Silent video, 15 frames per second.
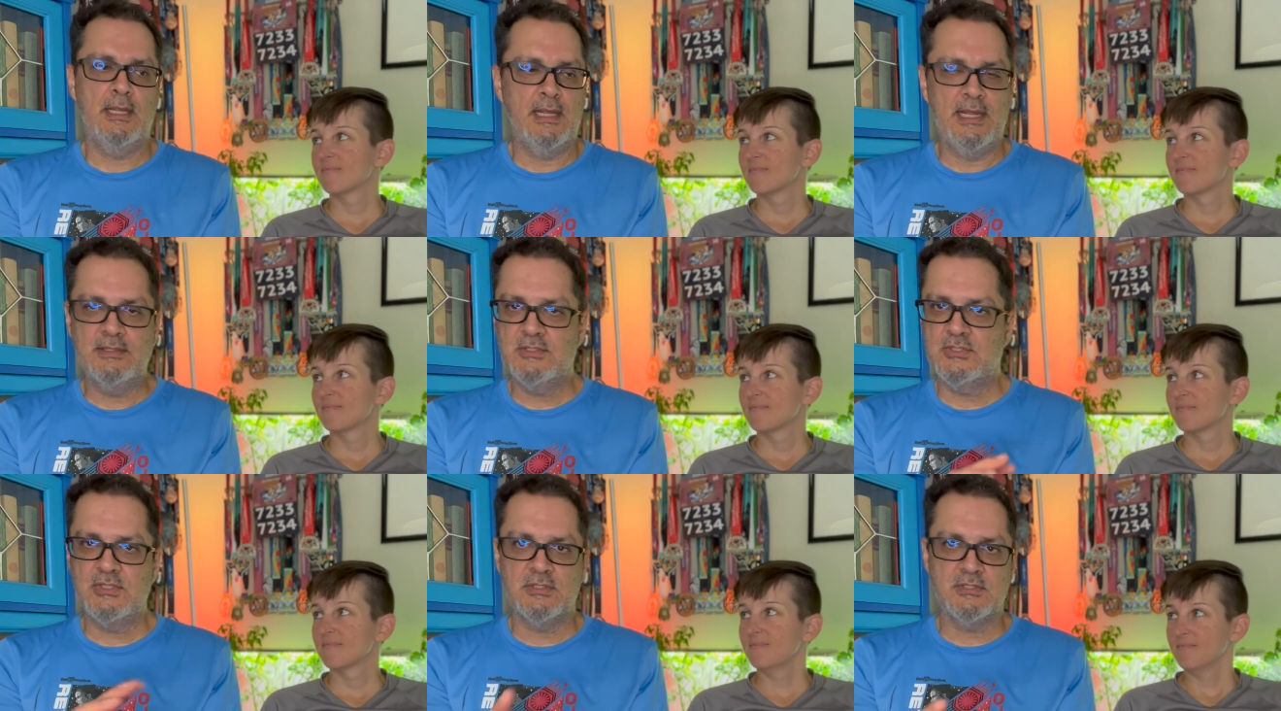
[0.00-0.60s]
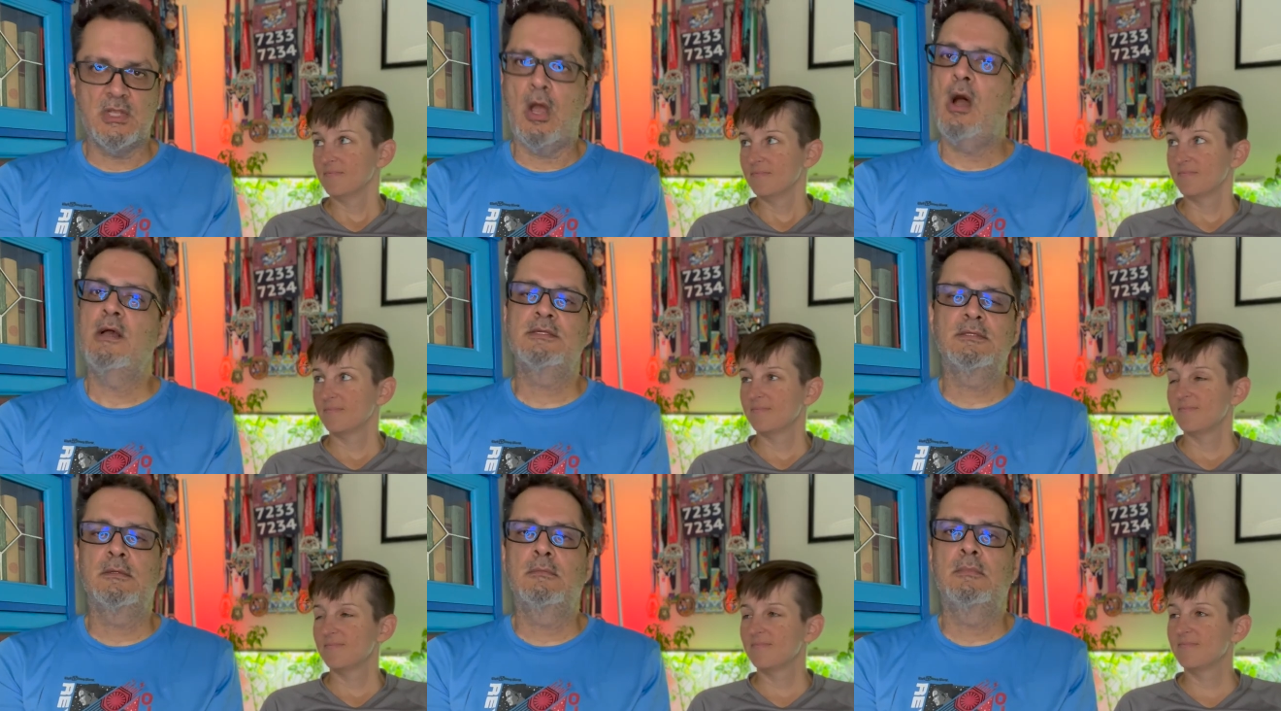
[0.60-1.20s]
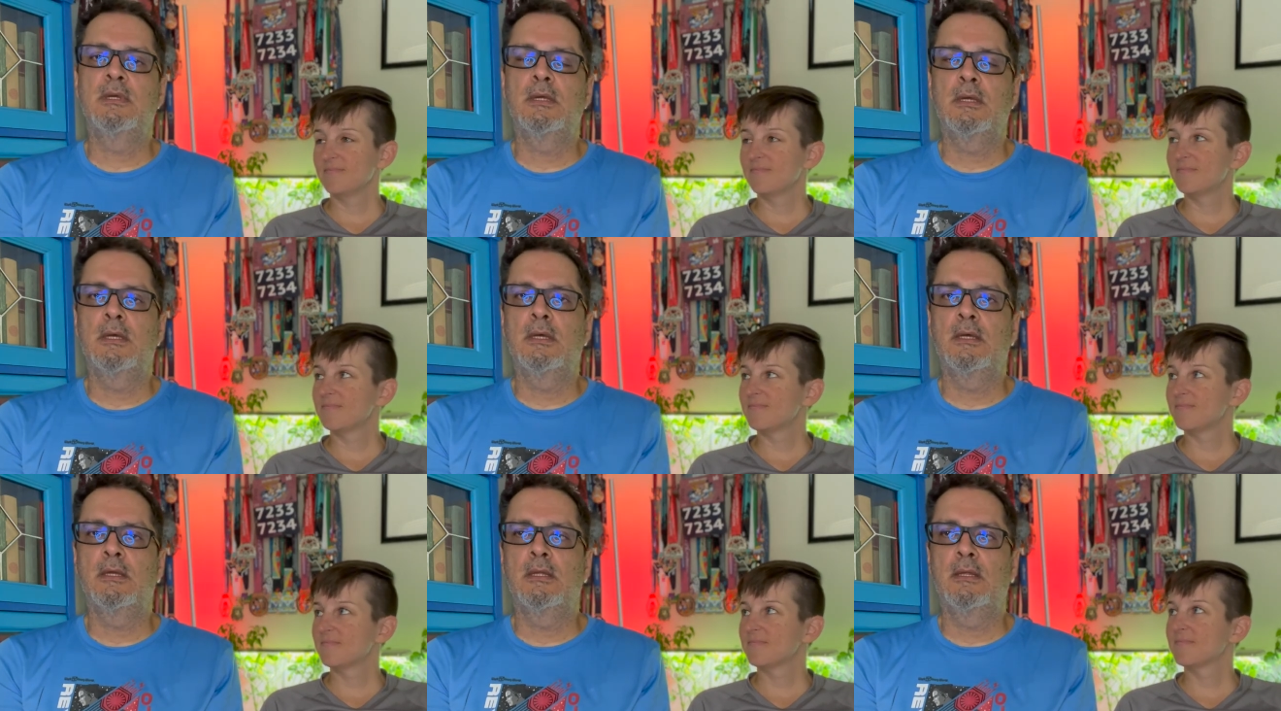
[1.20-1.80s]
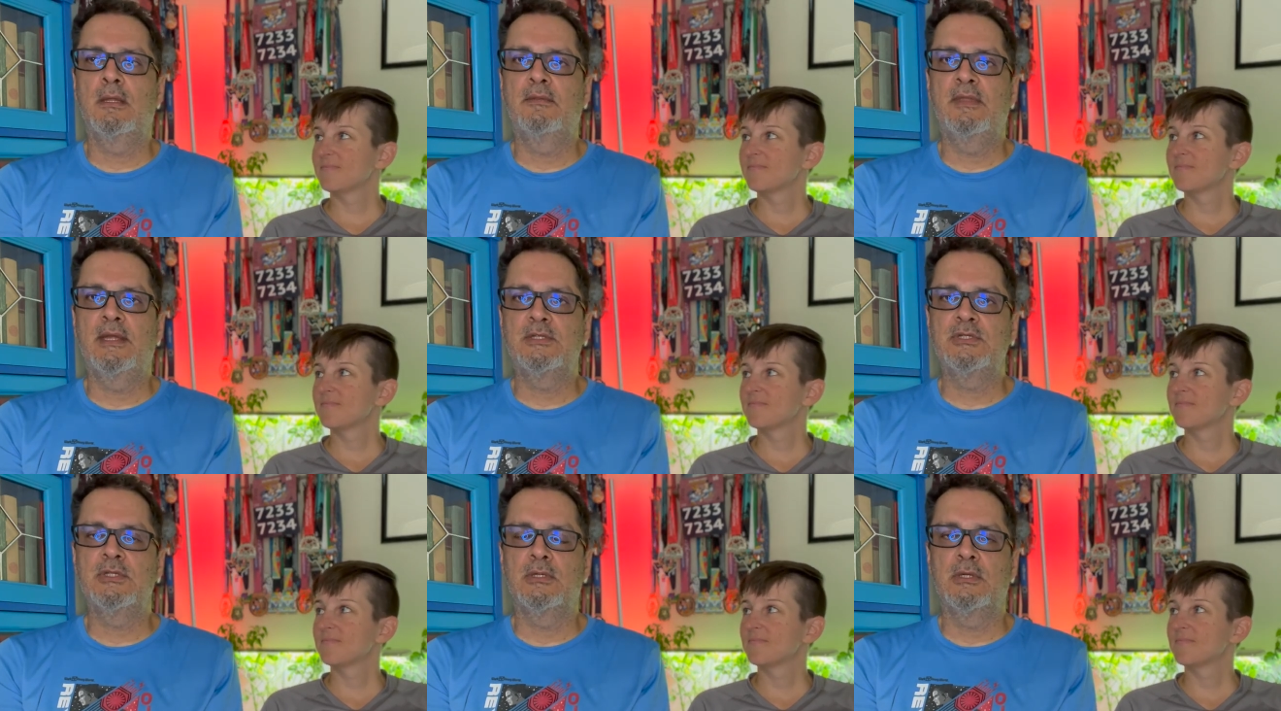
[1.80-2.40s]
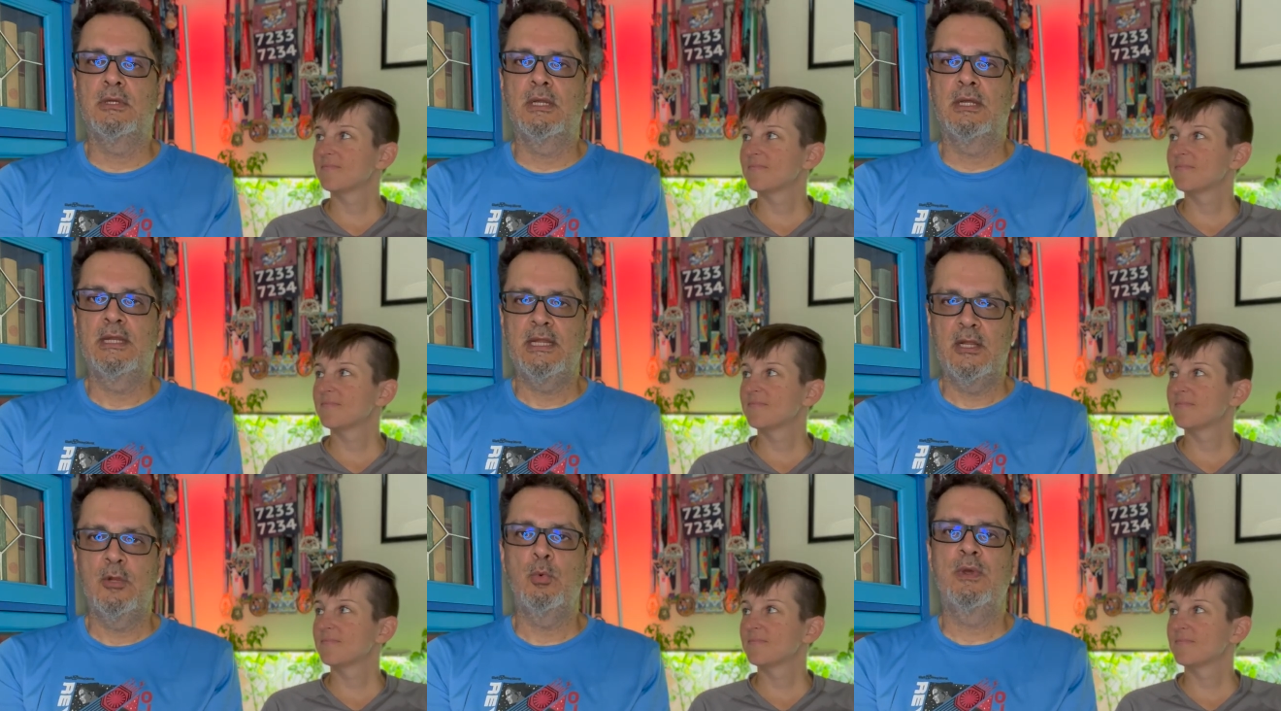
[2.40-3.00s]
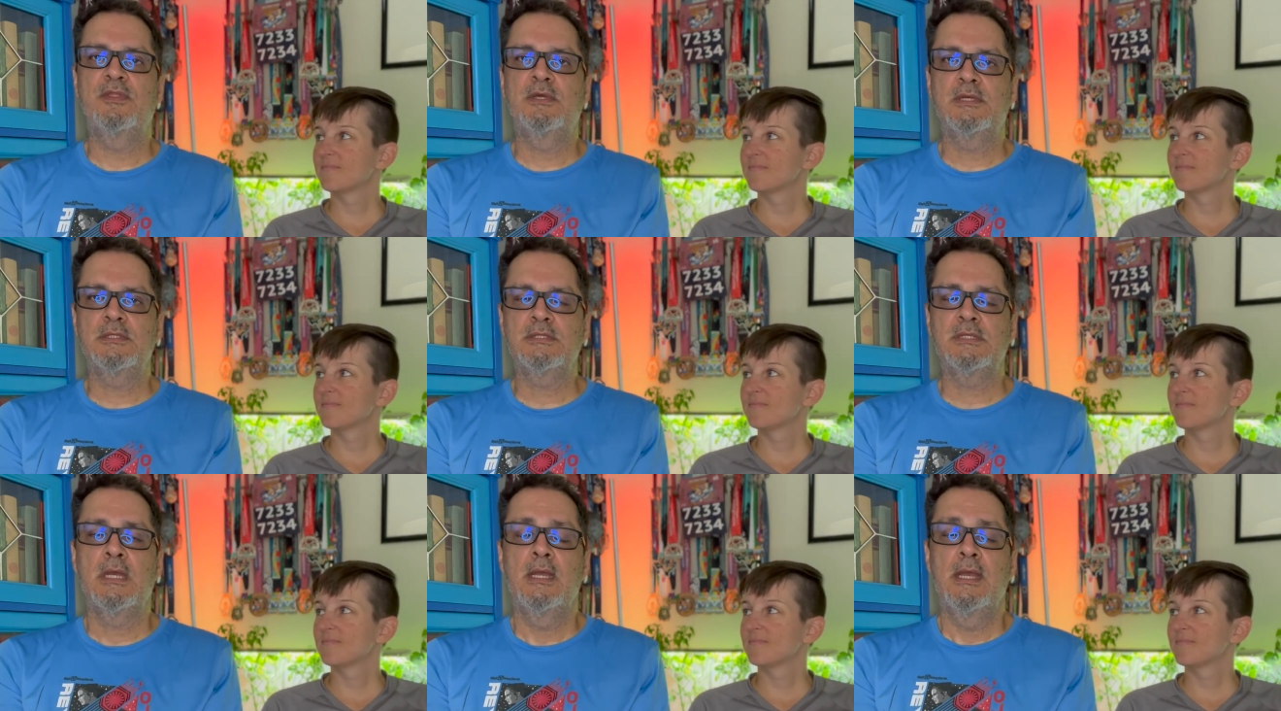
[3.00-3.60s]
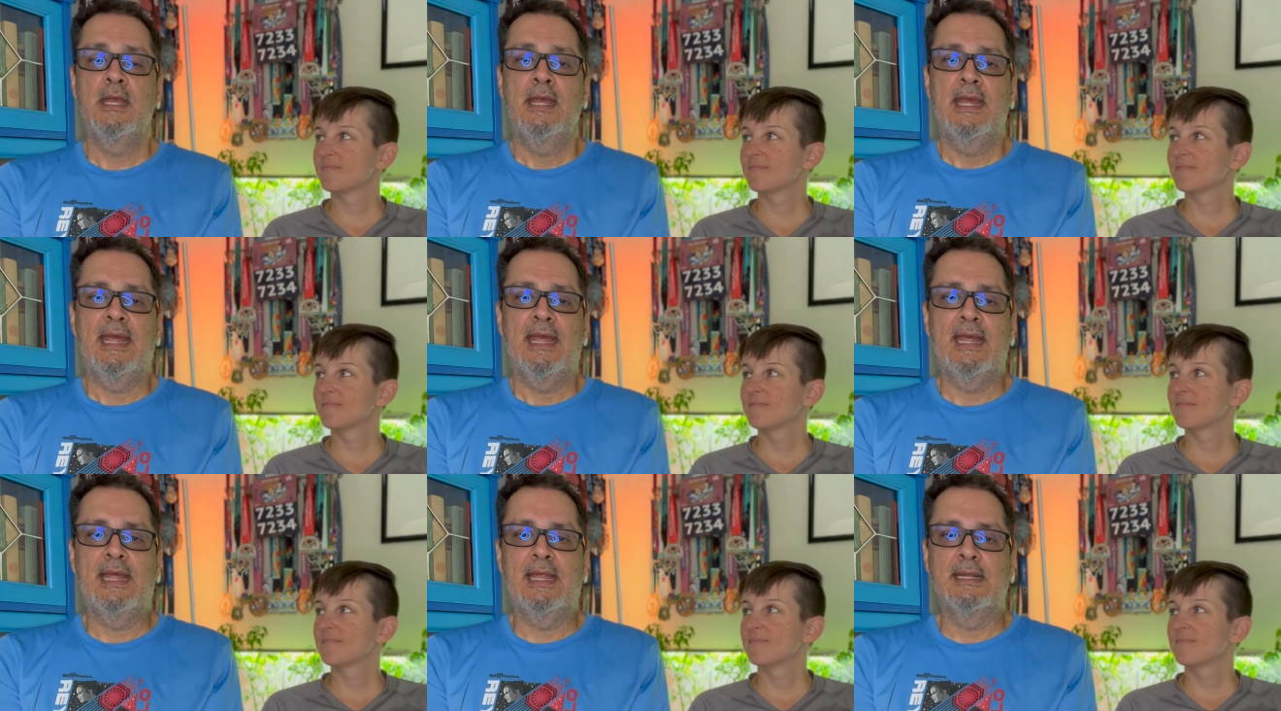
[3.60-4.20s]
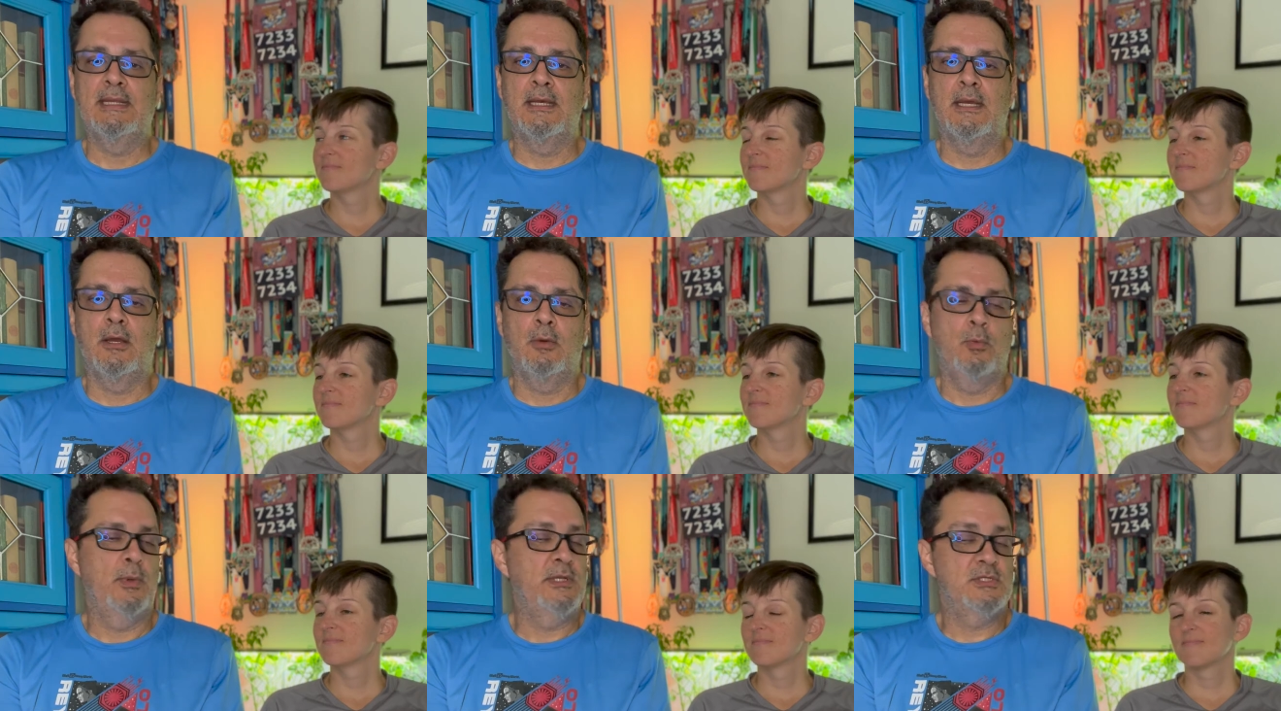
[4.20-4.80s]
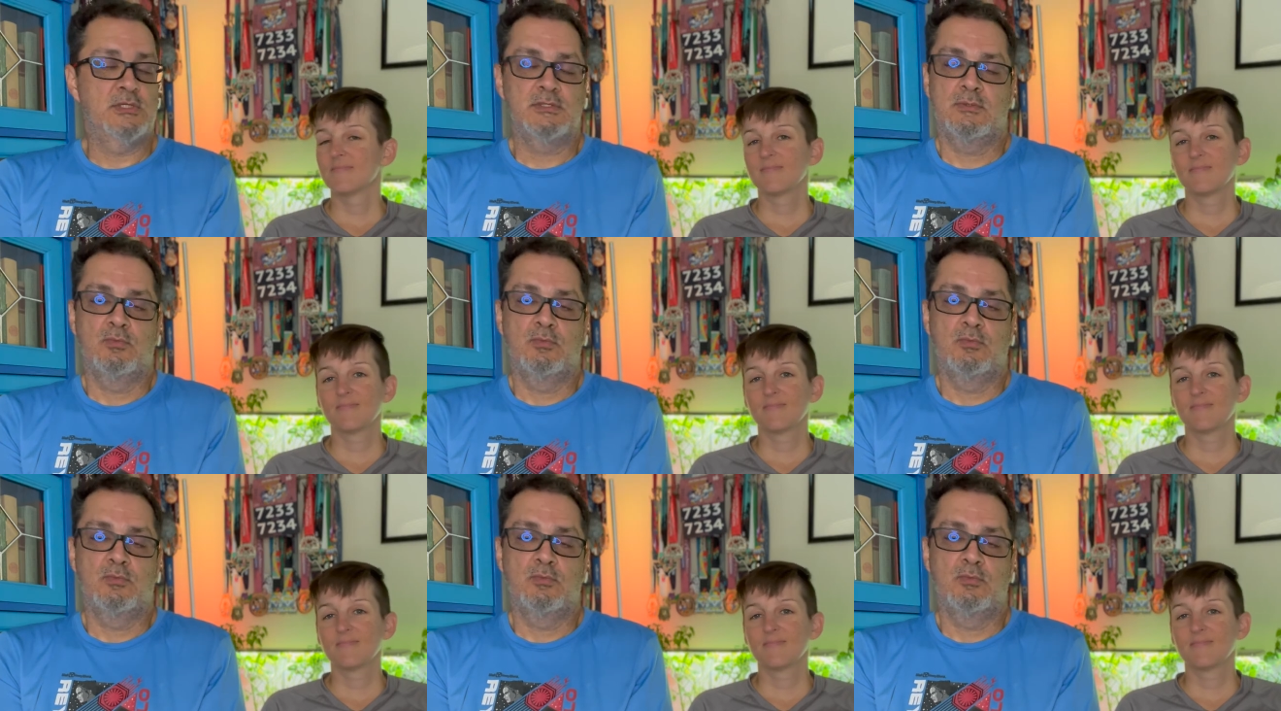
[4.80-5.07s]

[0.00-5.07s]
Speaker 1: It's just awesome that you're here with us. And we just